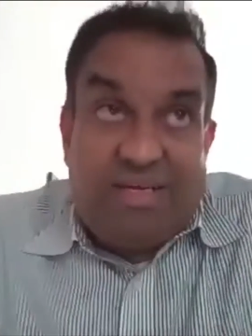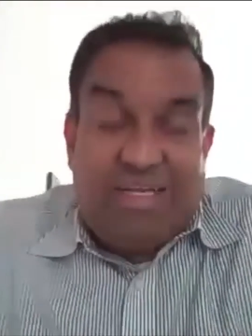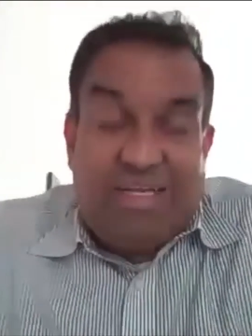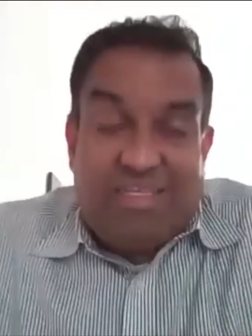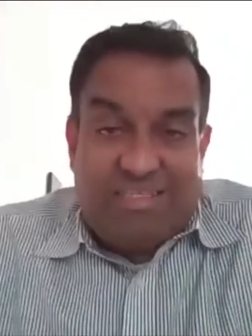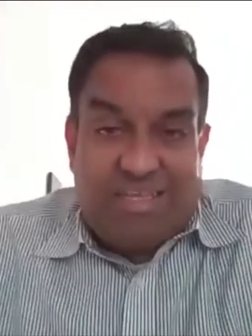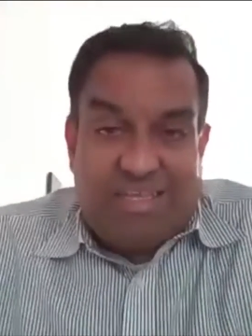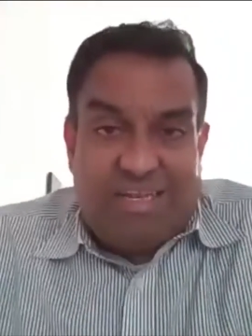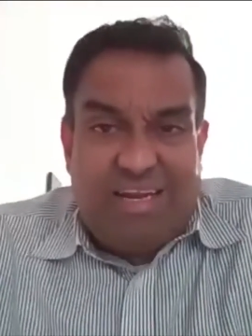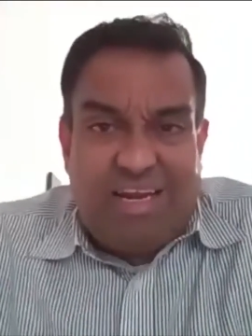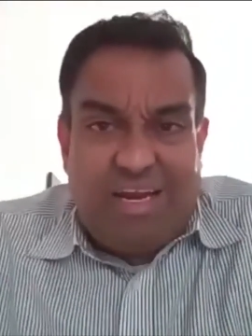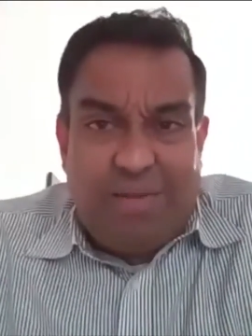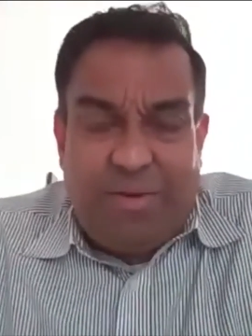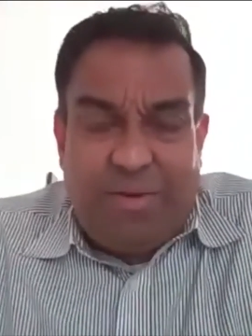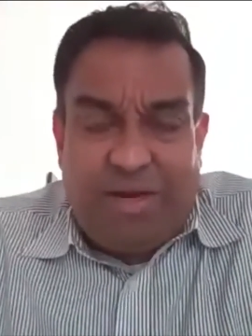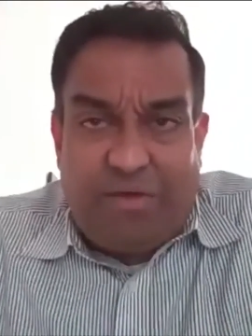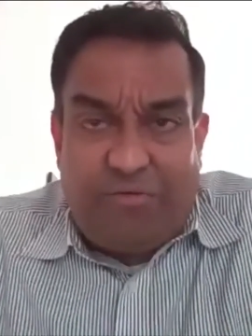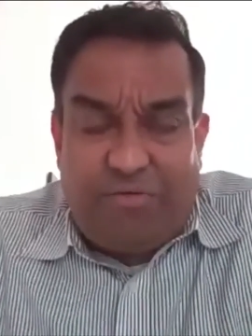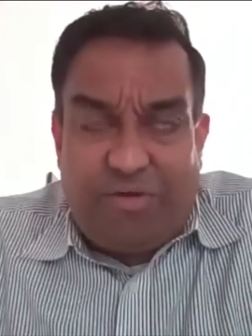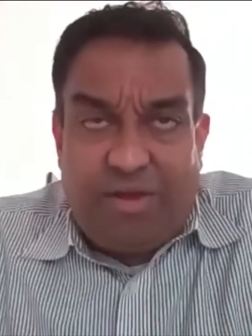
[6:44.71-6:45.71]
It's a little
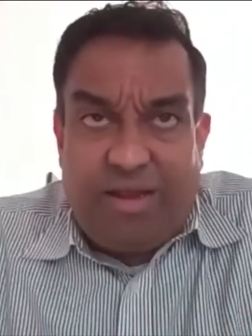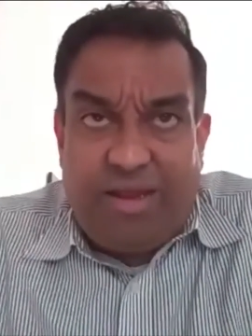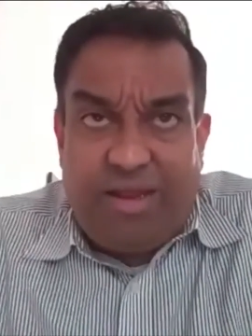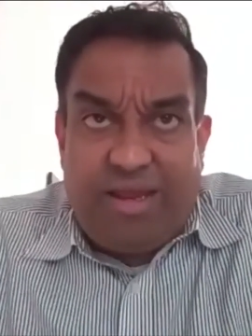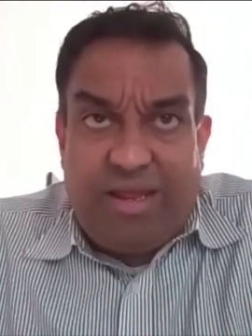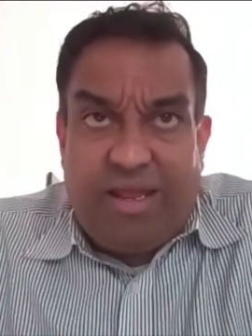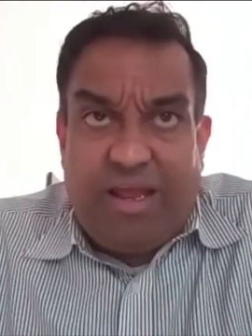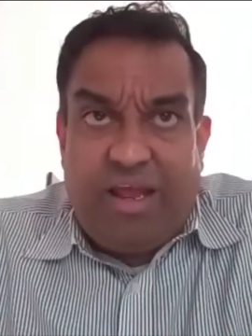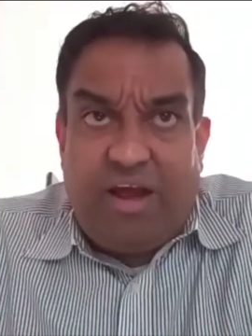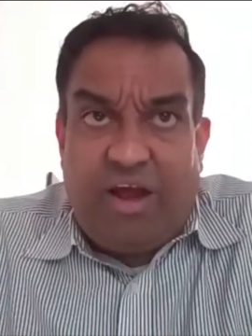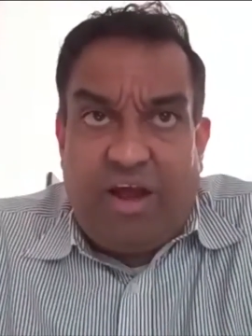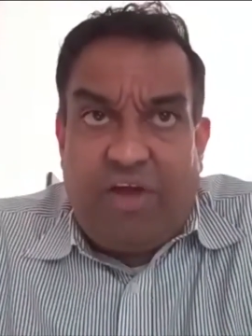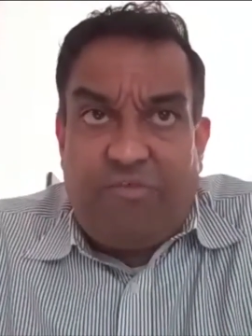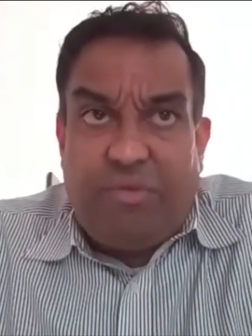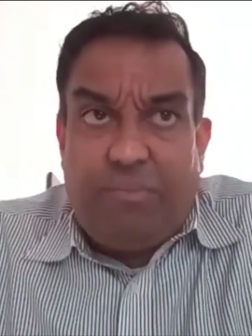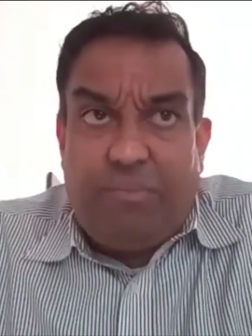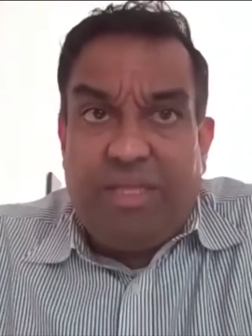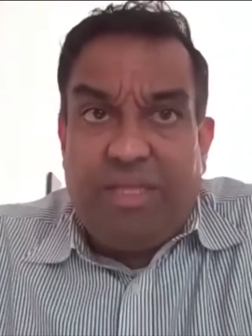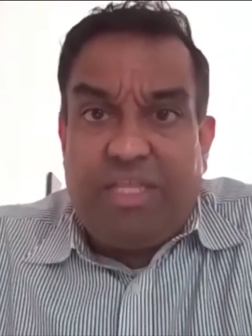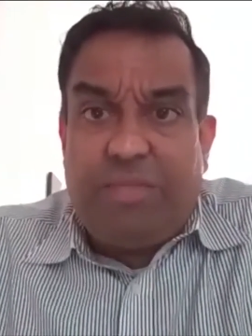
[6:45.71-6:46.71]
bit of
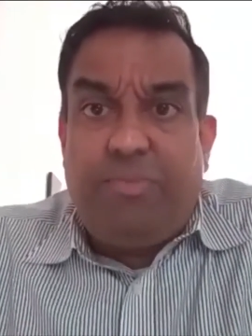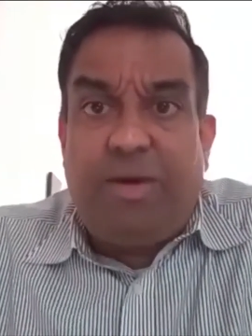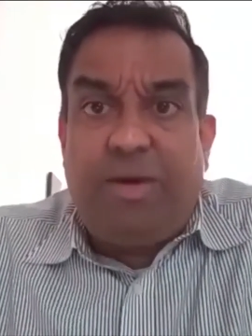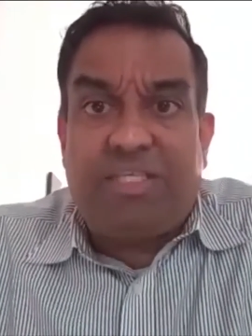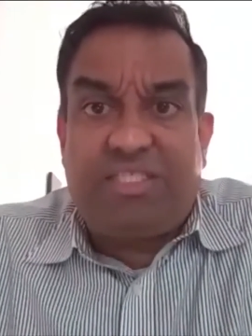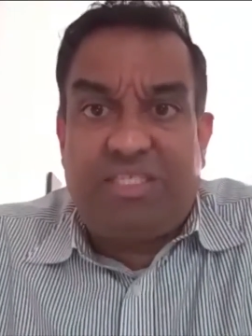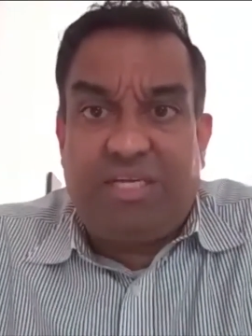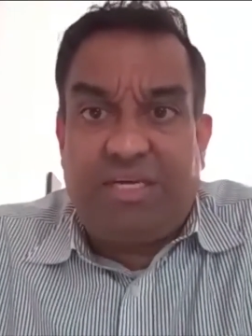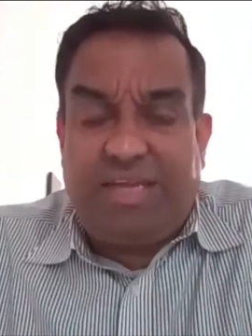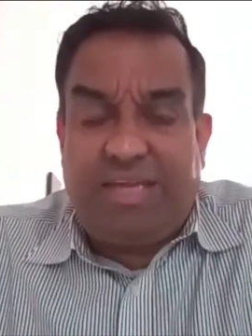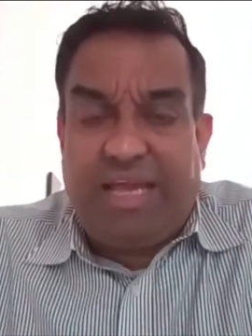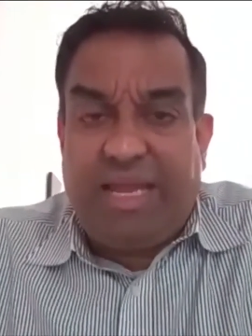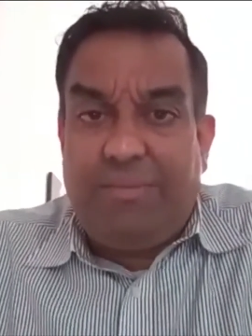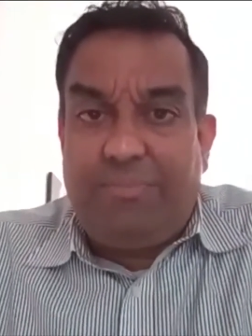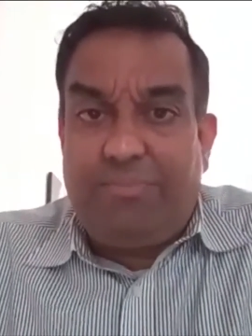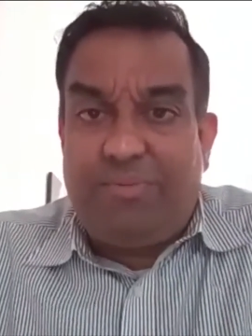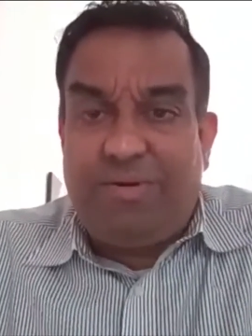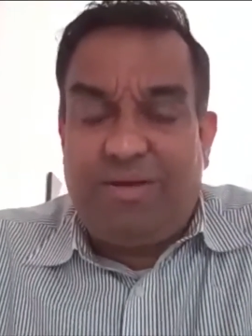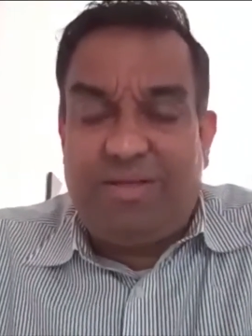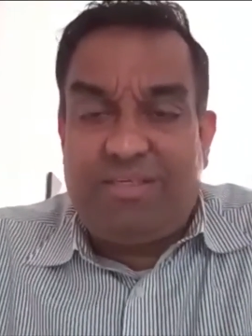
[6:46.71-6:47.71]
a myth buster
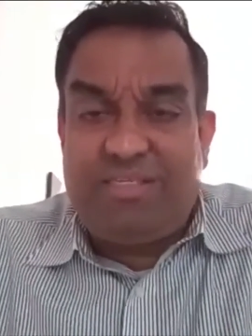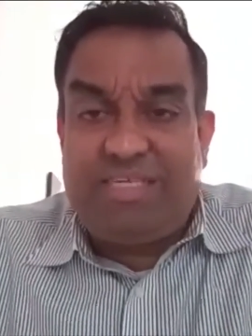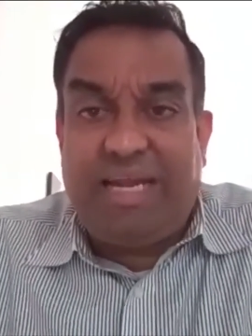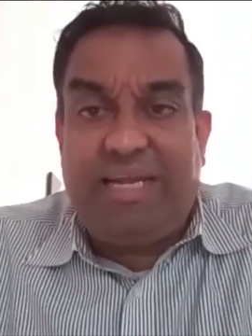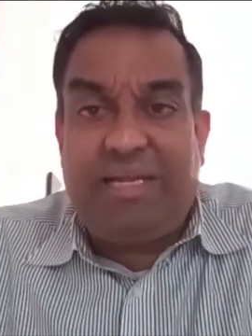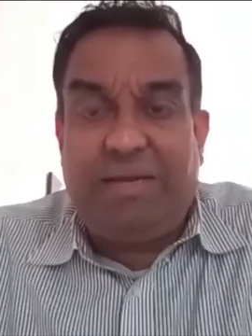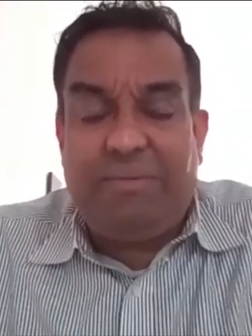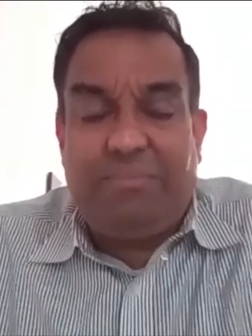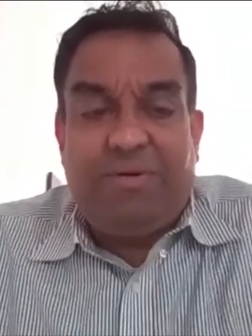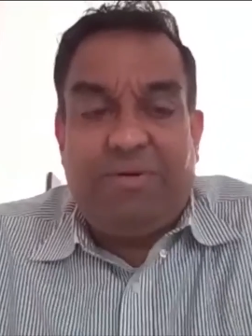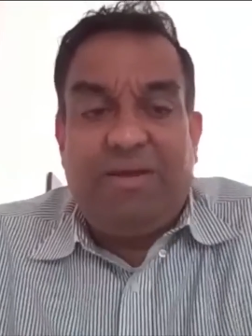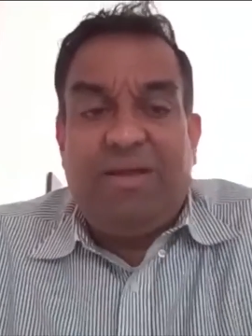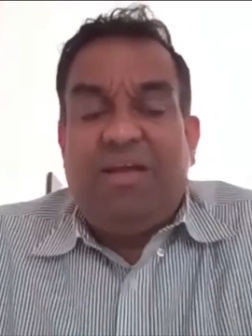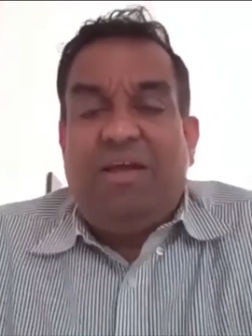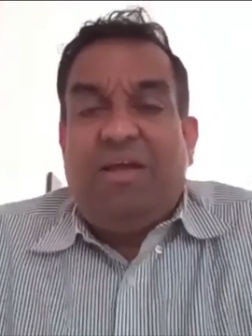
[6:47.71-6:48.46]
type setup.